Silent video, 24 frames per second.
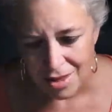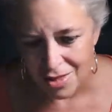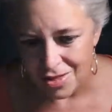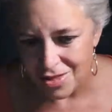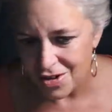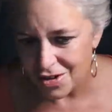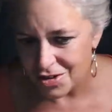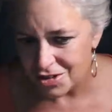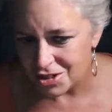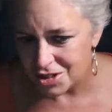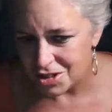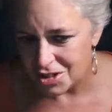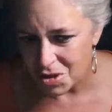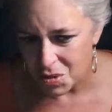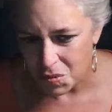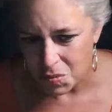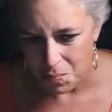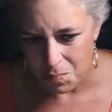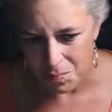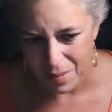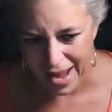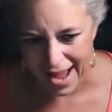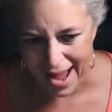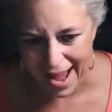There's no
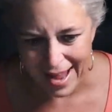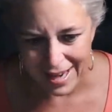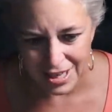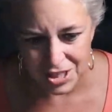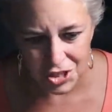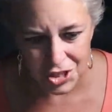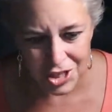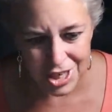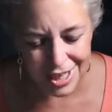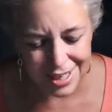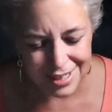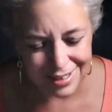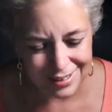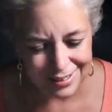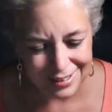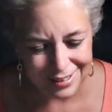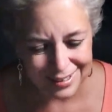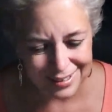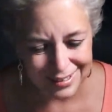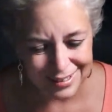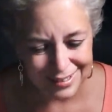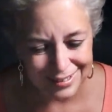passion.